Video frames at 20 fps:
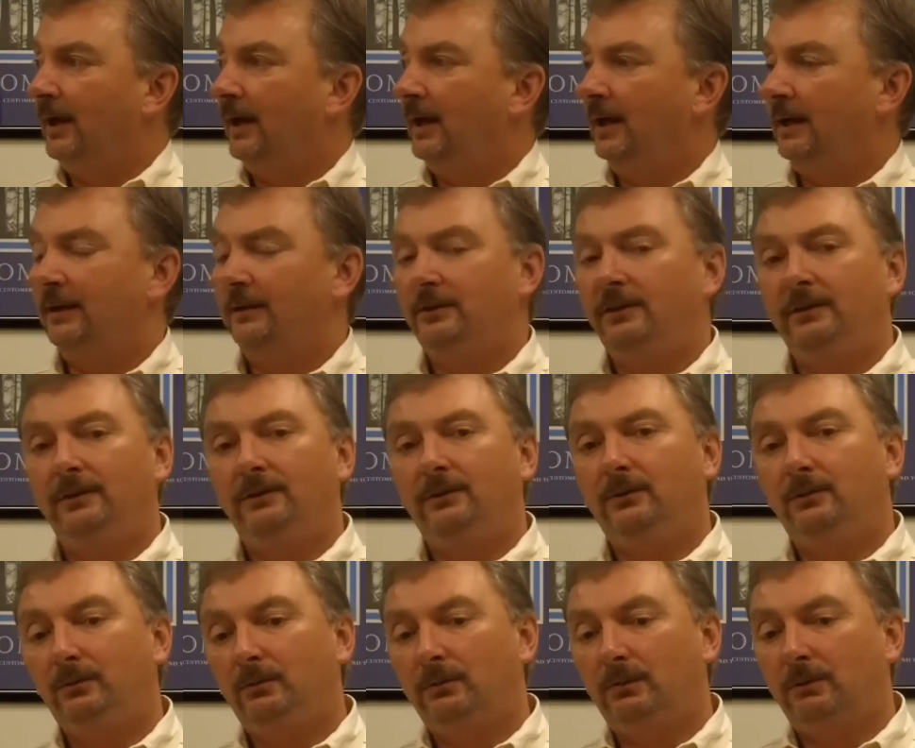And
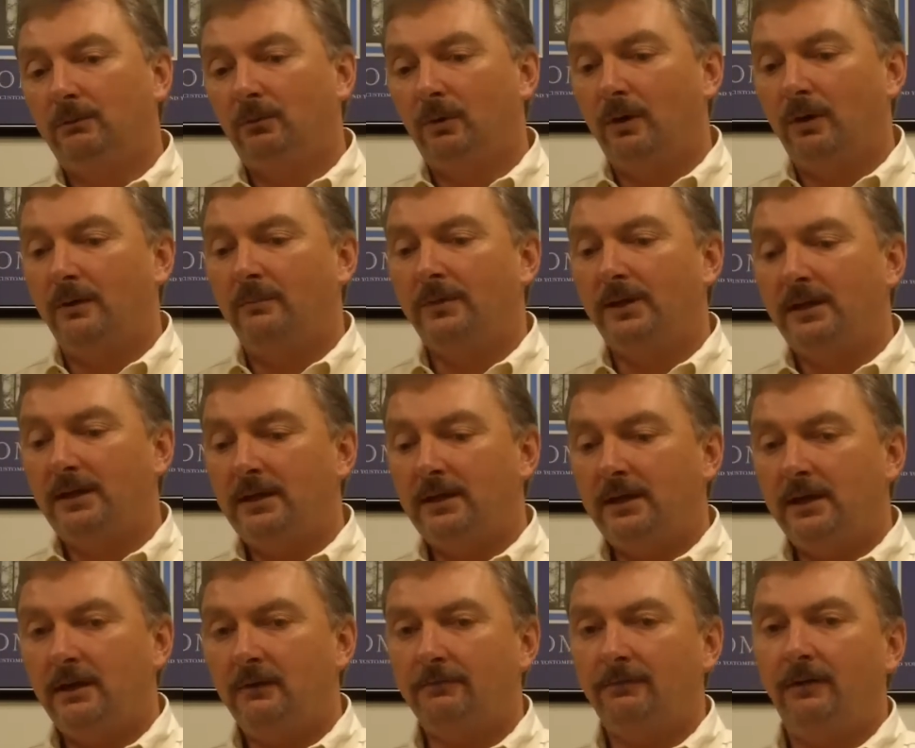you want to be
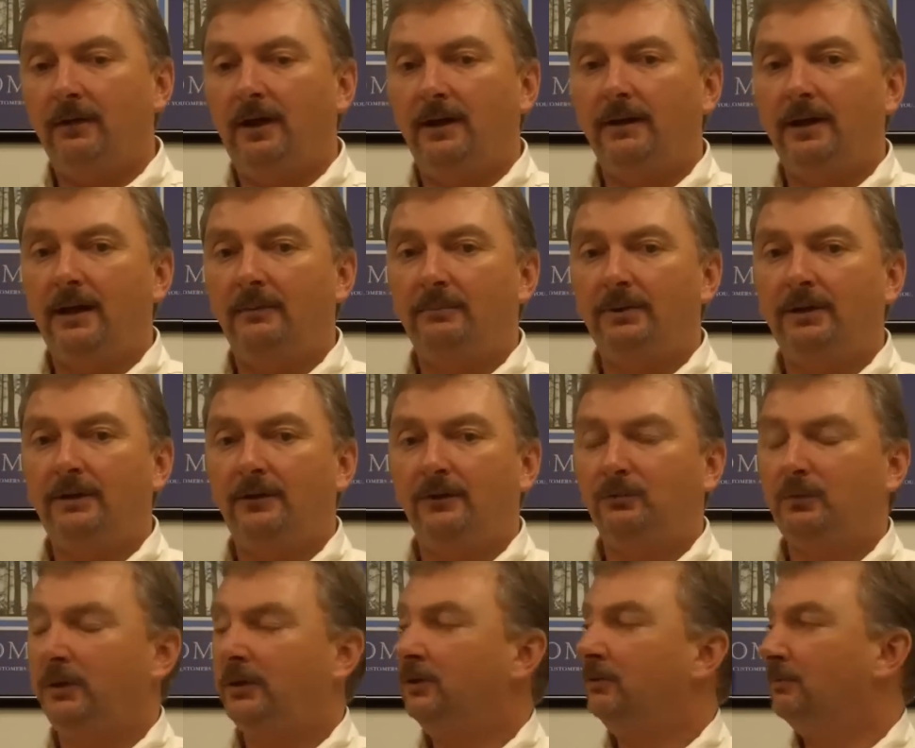careful on that because
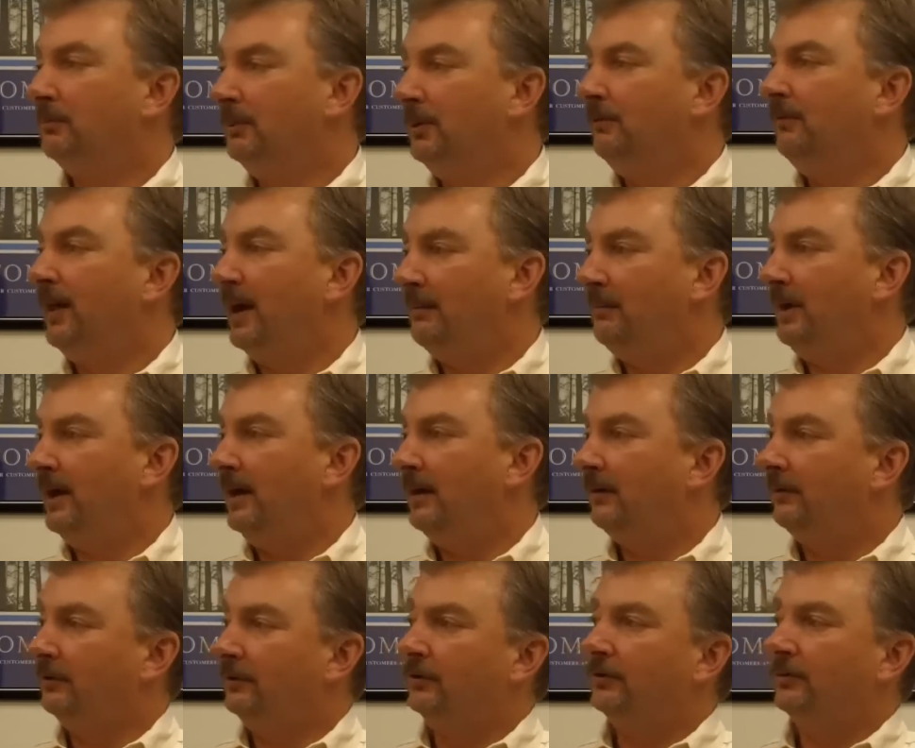when you remove that
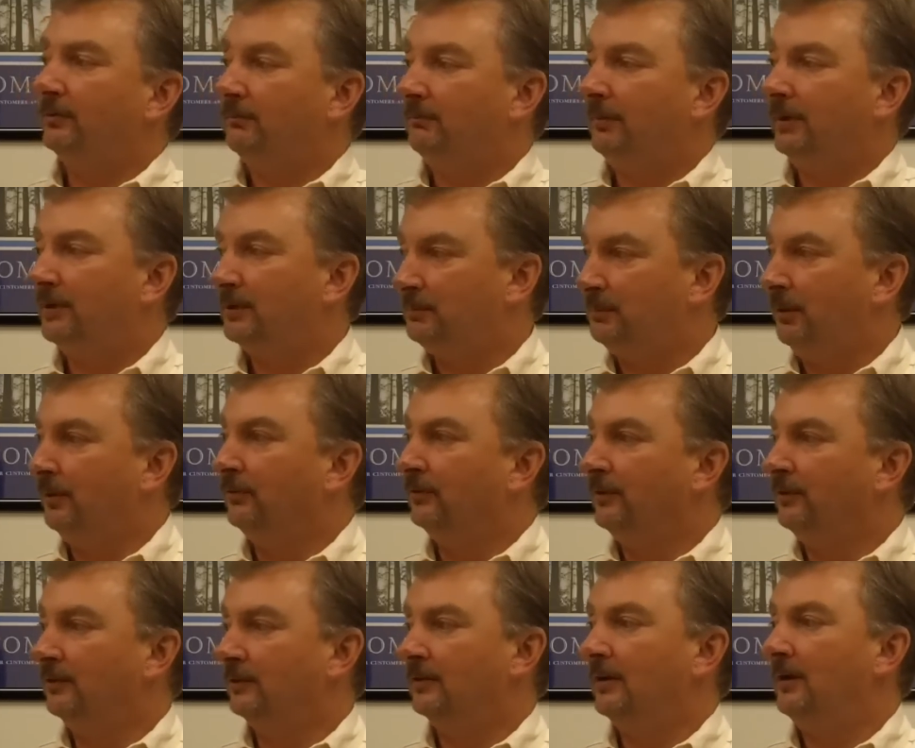panel, you're
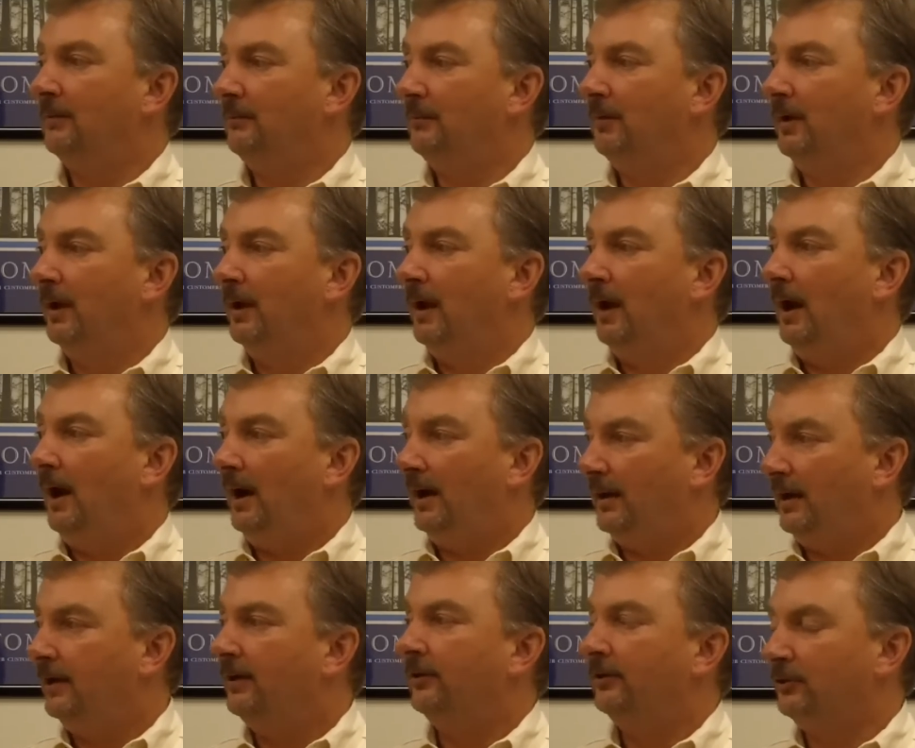exposing some high
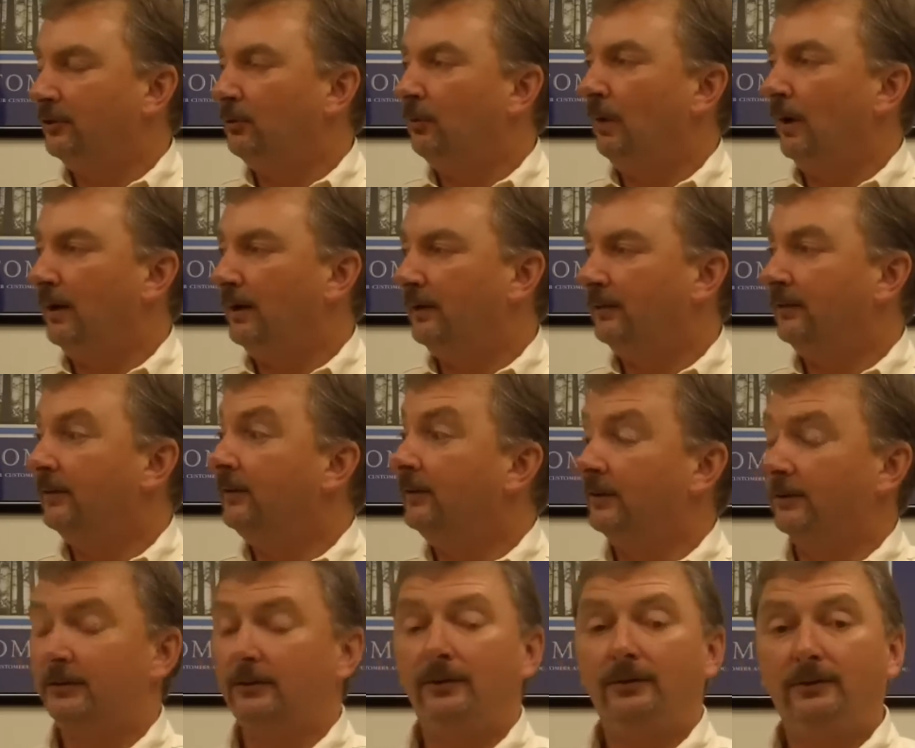energy wires in there.
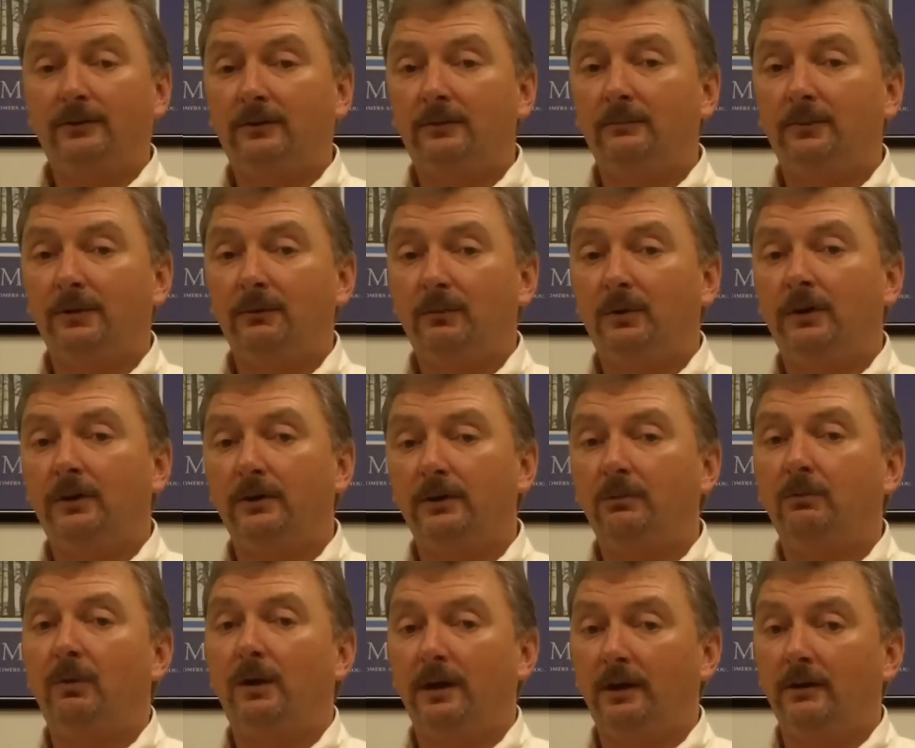So it's something where you
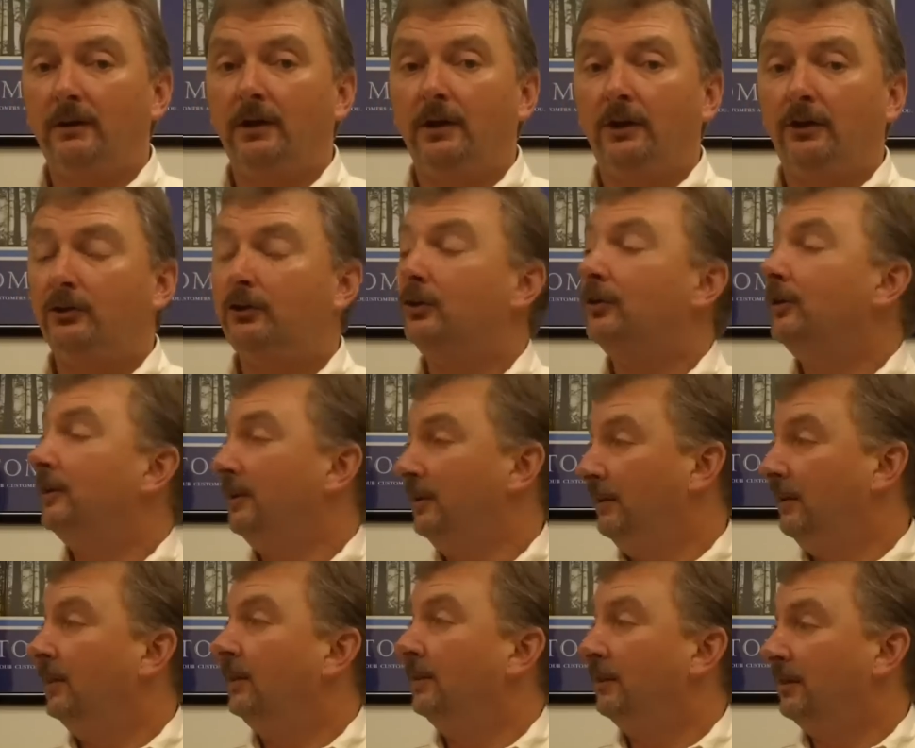want to turn
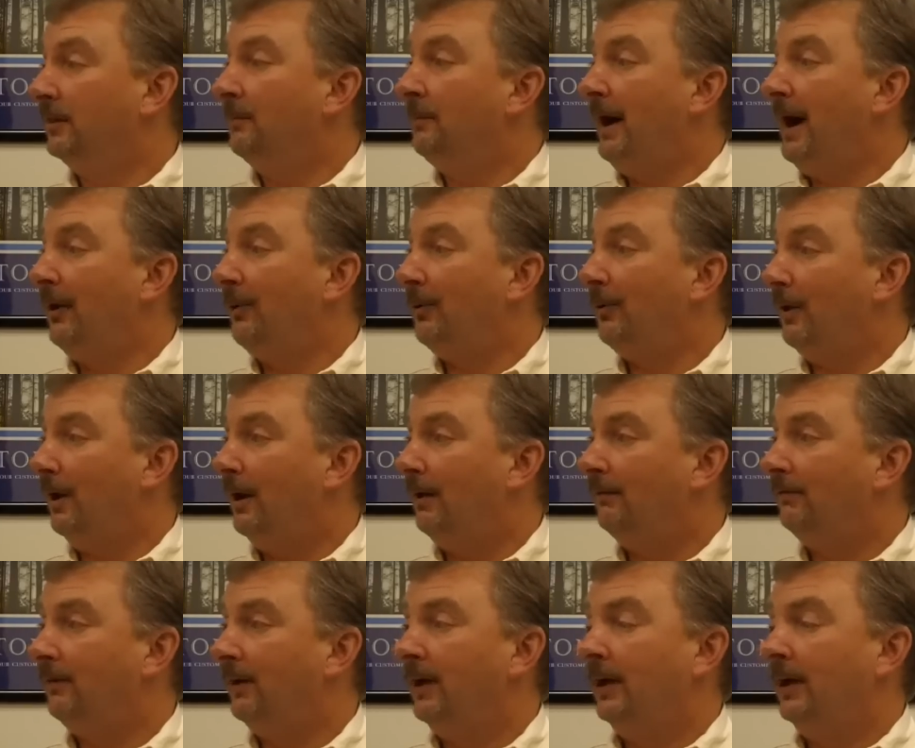the power off.